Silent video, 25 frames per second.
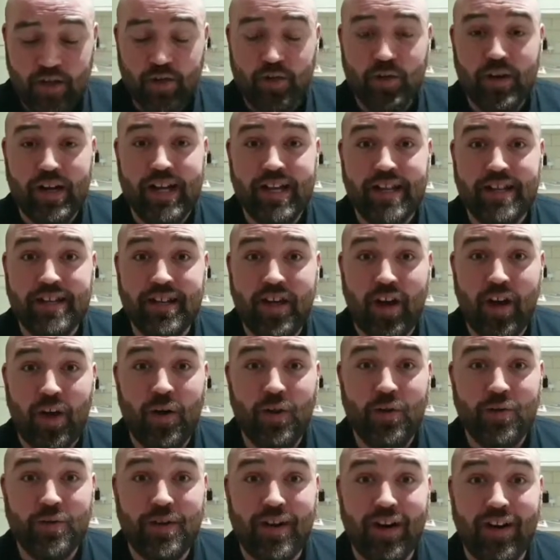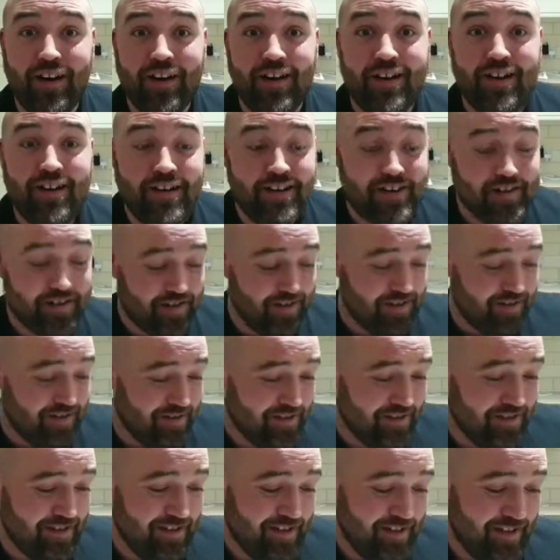a green co card
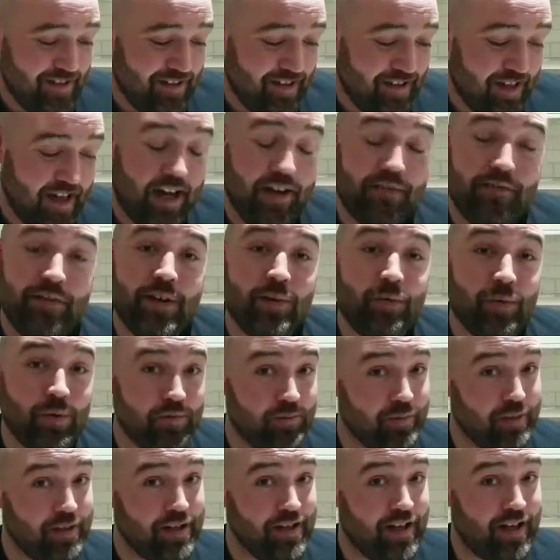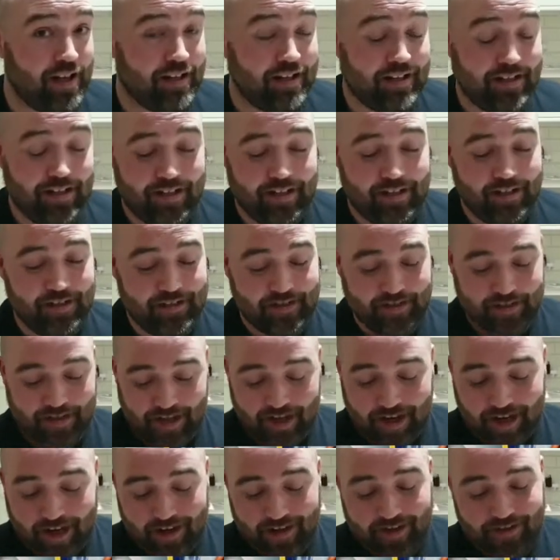i think we've been had guys
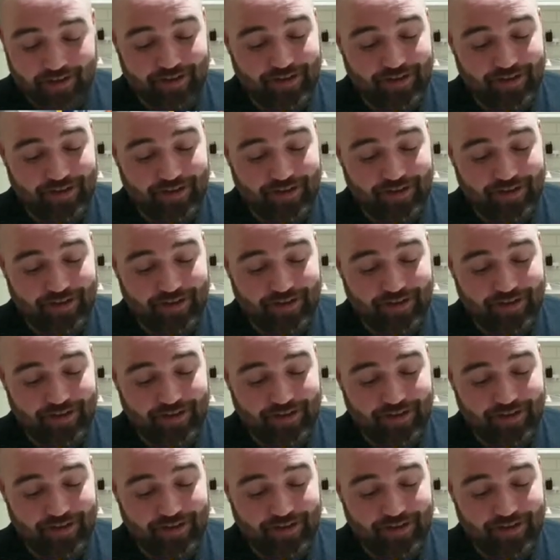i